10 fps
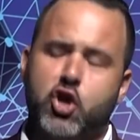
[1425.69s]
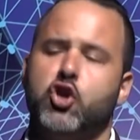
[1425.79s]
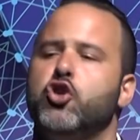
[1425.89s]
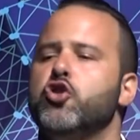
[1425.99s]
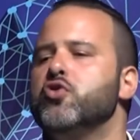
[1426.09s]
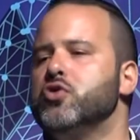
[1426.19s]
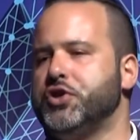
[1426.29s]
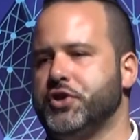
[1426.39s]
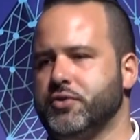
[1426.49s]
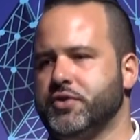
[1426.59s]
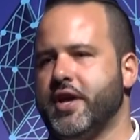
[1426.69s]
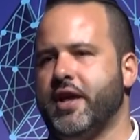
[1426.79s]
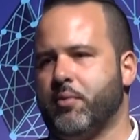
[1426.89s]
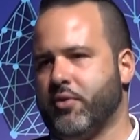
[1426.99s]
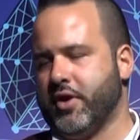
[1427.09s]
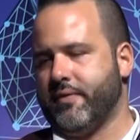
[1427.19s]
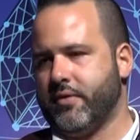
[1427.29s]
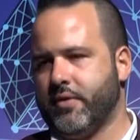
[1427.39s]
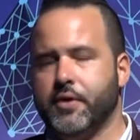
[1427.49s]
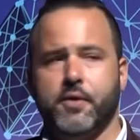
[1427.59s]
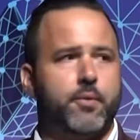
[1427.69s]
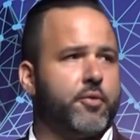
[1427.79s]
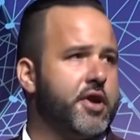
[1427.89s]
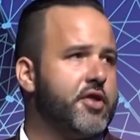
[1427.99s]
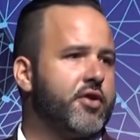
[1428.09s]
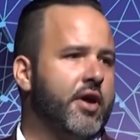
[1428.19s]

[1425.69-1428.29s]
Huge data breach.